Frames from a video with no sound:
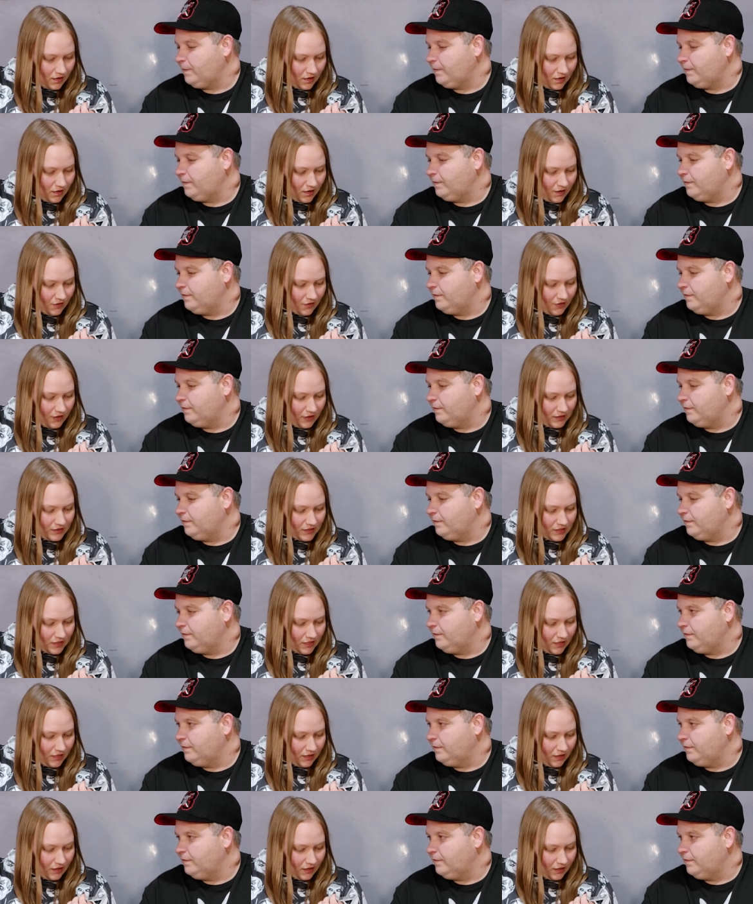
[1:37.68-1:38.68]

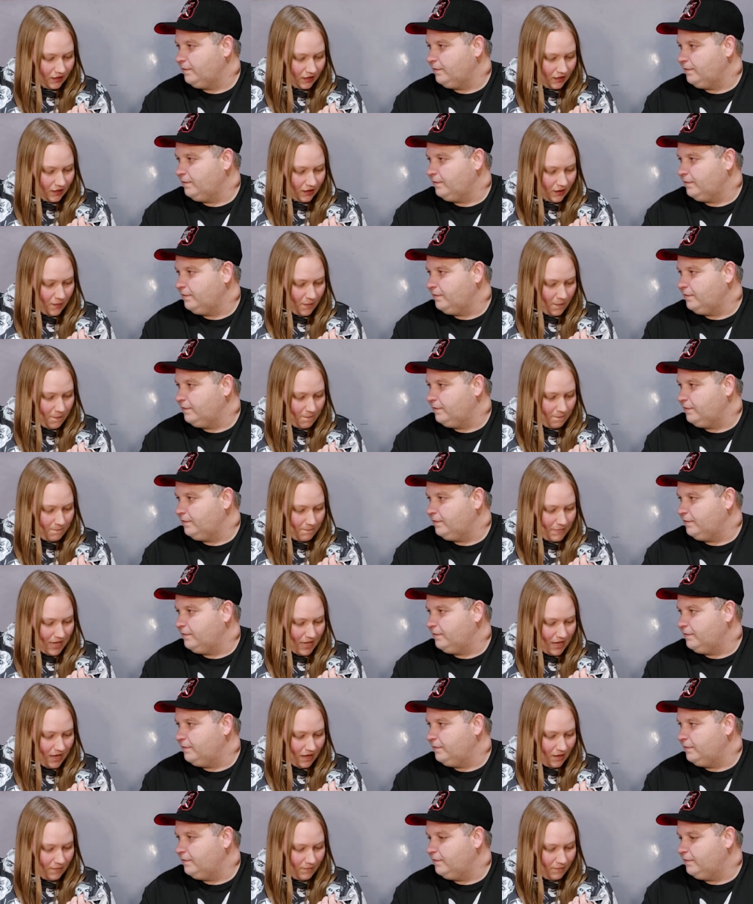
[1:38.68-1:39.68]
Speaker 1: Authentic
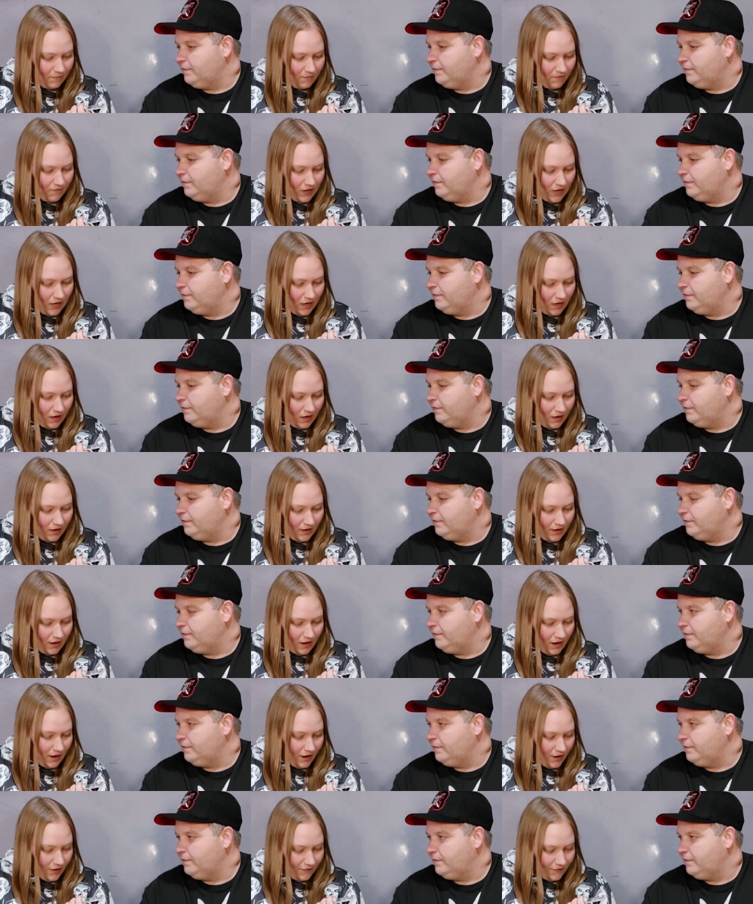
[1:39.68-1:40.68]
BAM fan art
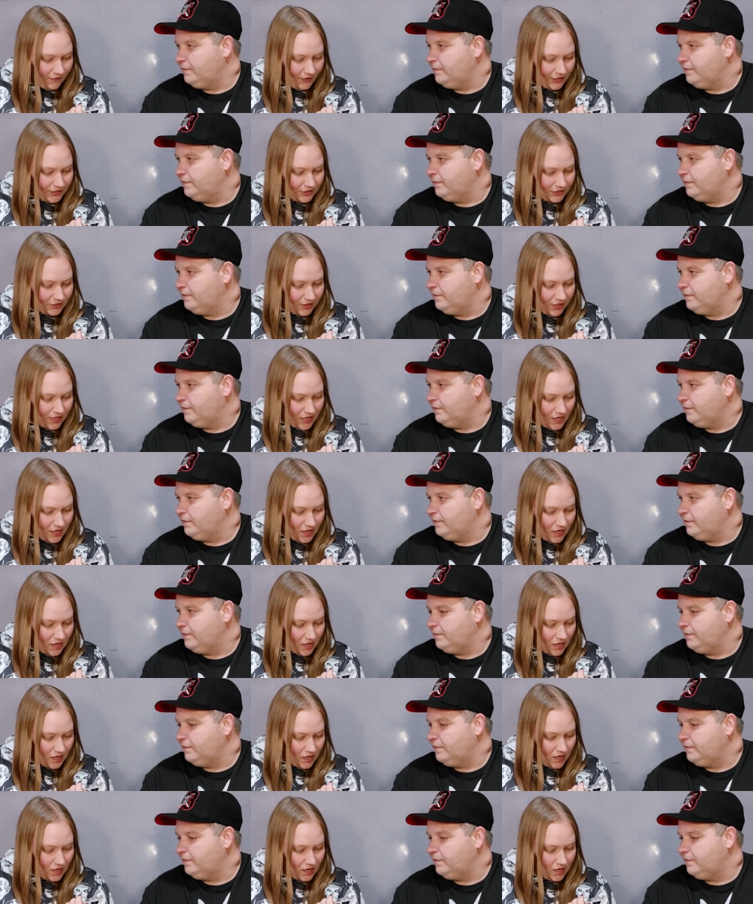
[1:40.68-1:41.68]
card featuring
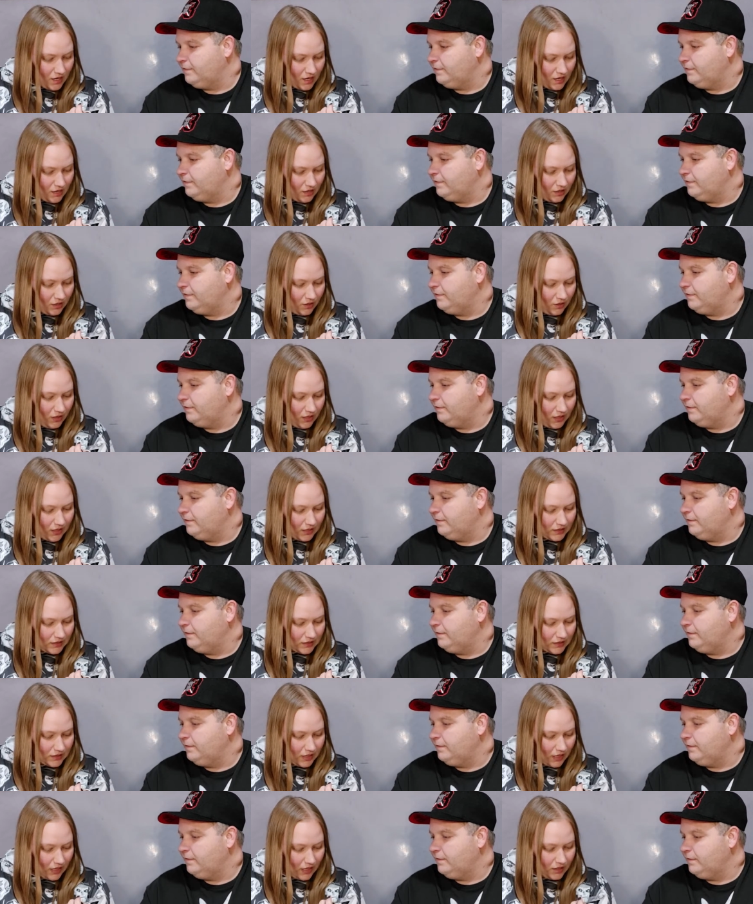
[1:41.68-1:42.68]
a unique
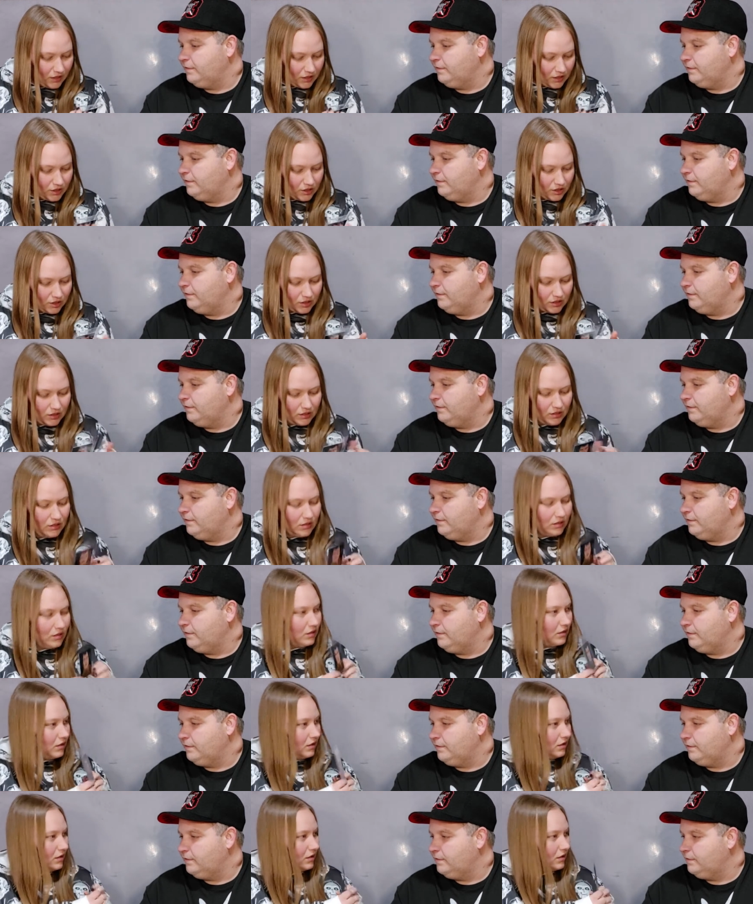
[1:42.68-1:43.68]
sketch.
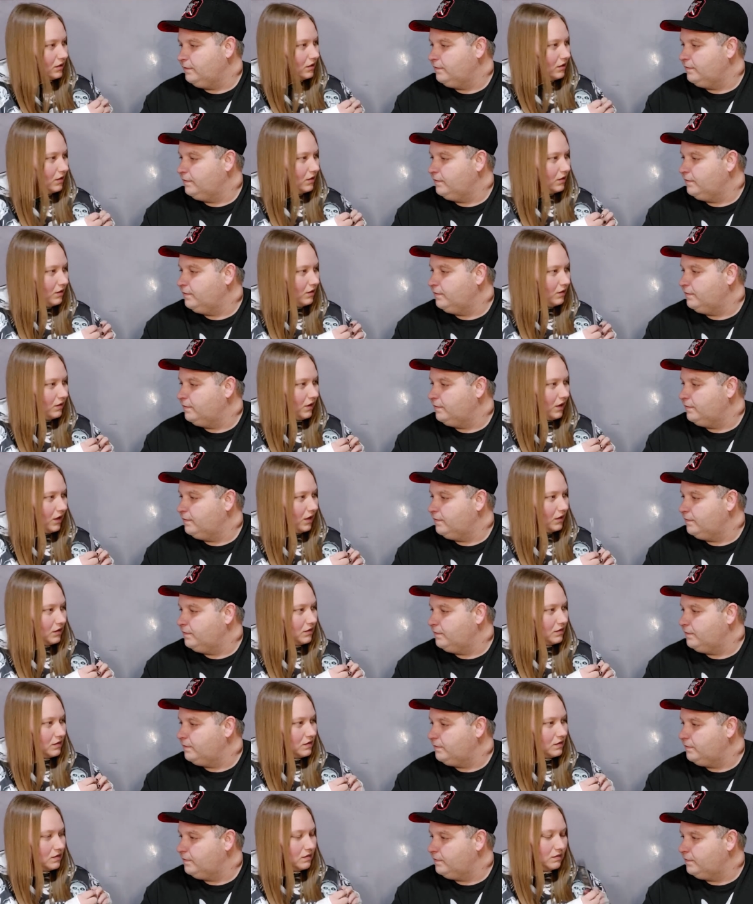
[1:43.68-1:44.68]
I don't know who that
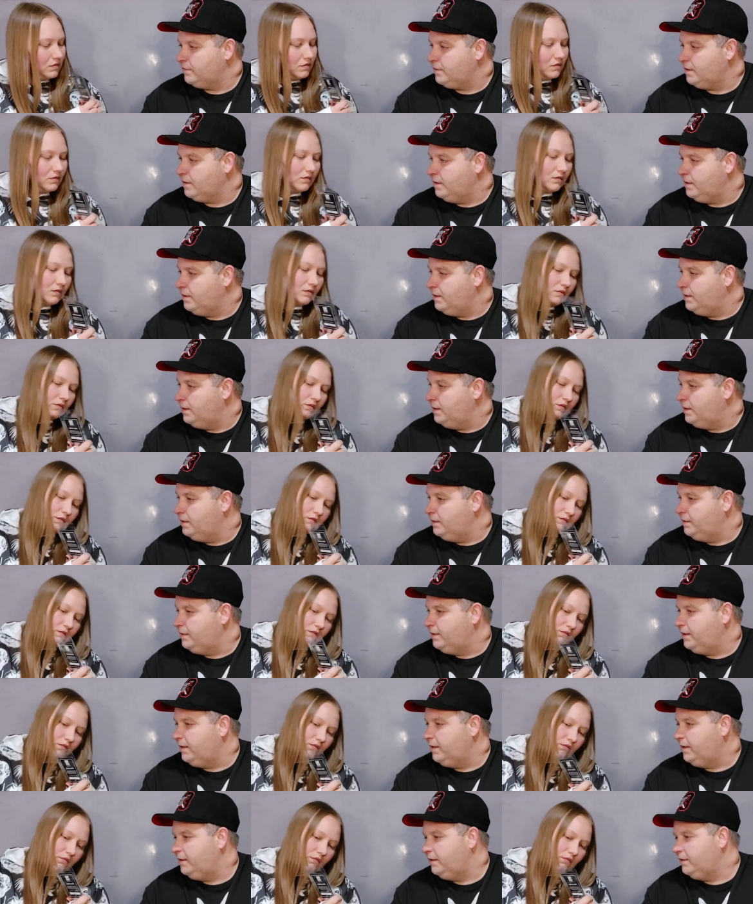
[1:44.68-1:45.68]
is.
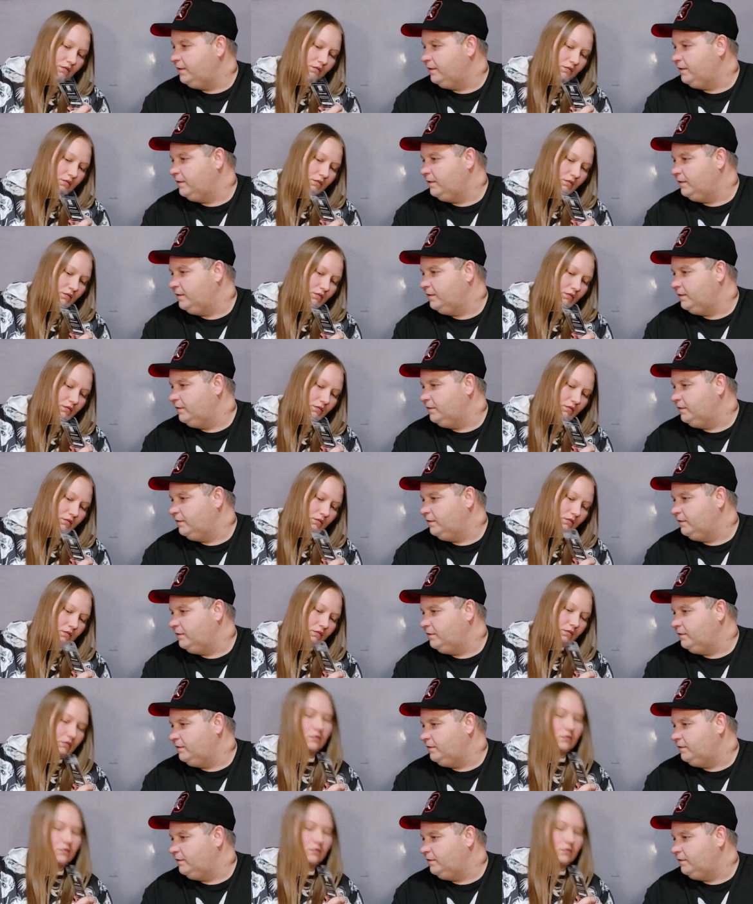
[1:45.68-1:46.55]
That is.